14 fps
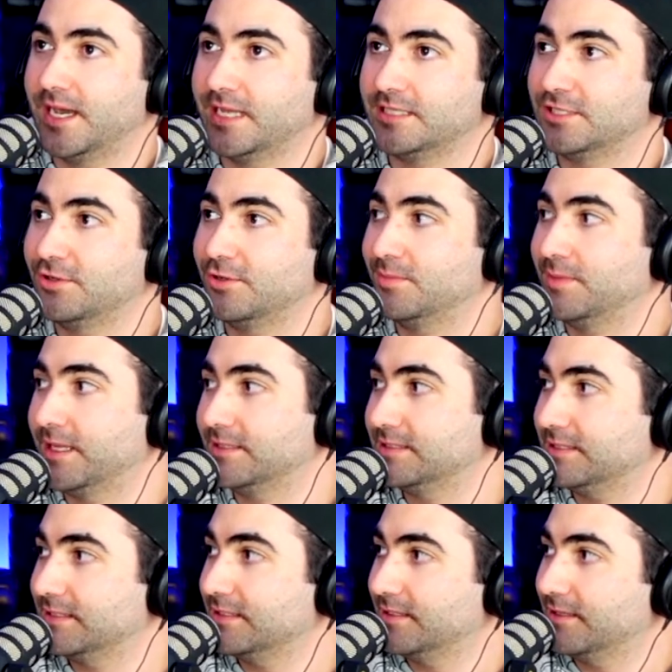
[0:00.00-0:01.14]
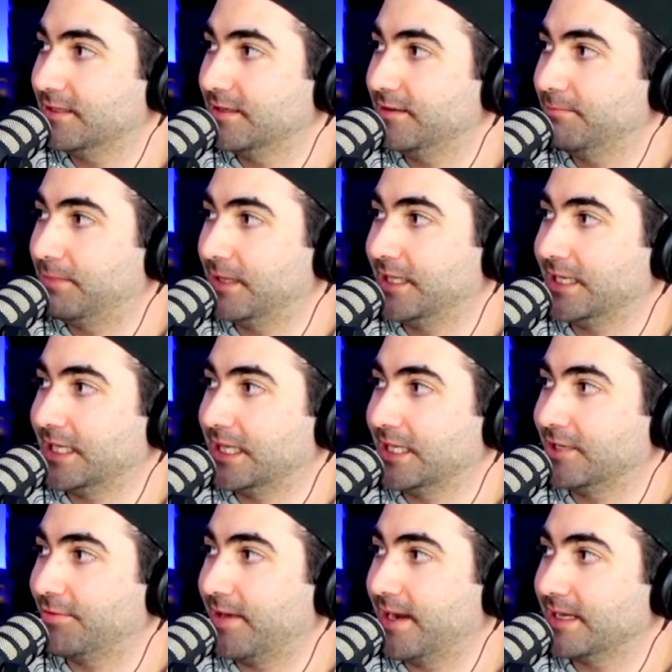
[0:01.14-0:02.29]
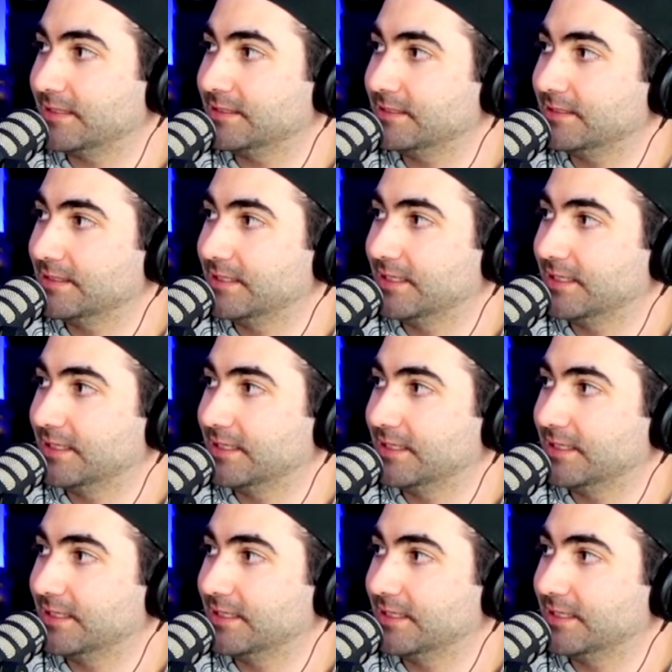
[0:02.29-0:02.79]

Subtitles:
term that's politically correct